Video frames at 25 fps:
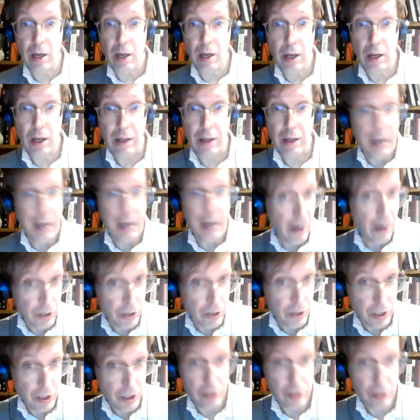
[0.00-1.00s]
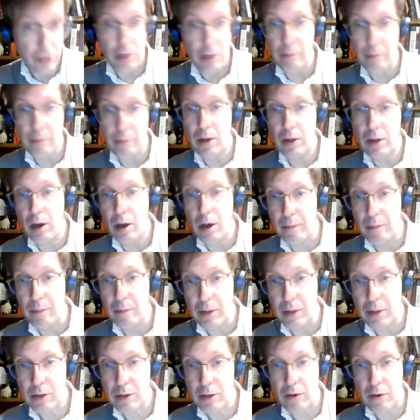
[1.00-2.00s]
in the care system, um,
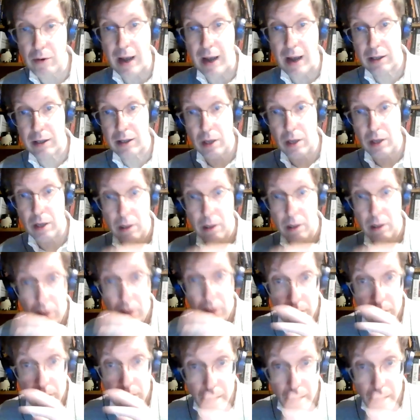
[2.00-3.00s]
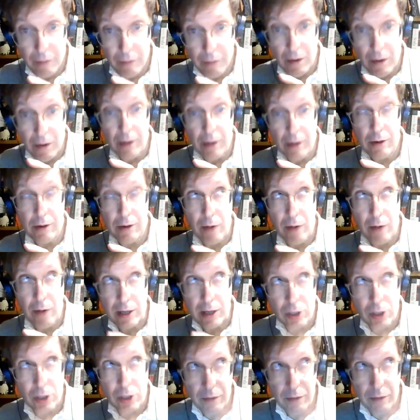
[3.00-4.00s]
interacting of uh,
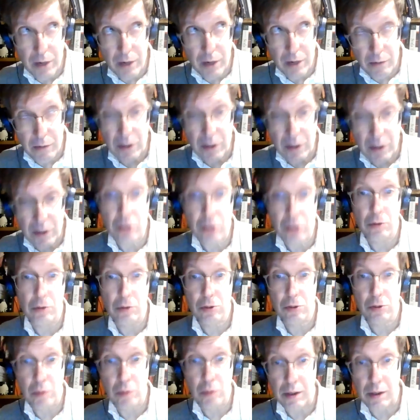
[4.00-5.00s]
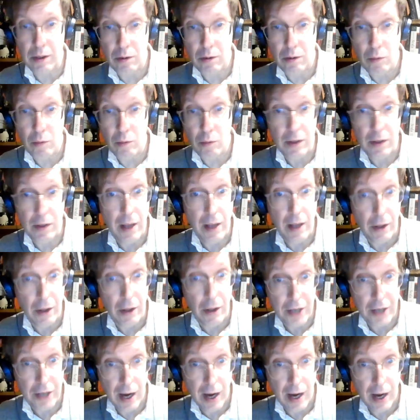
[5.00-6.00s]
interaction of individuals with with health
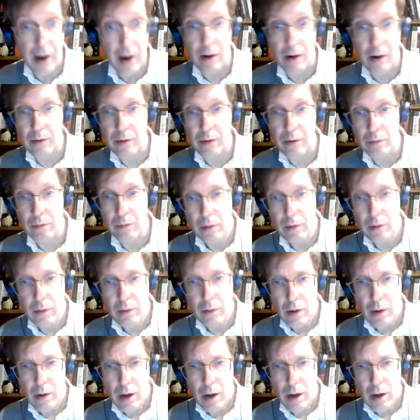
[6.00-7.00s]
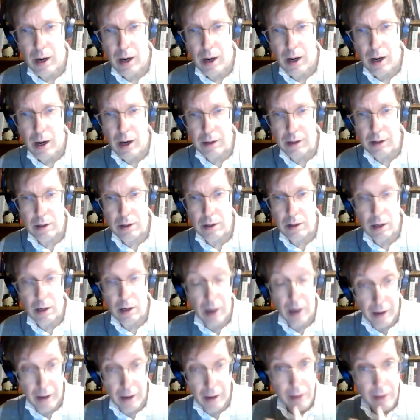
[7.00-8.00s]
care and and
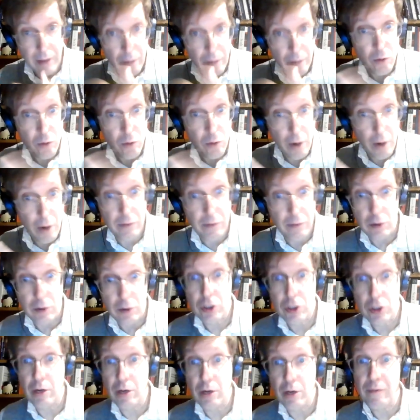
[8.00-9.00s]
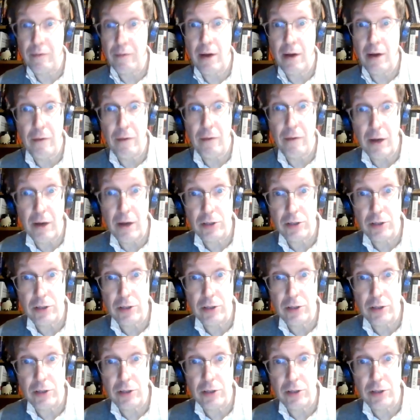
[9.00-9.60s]
and therefore evolution of, of health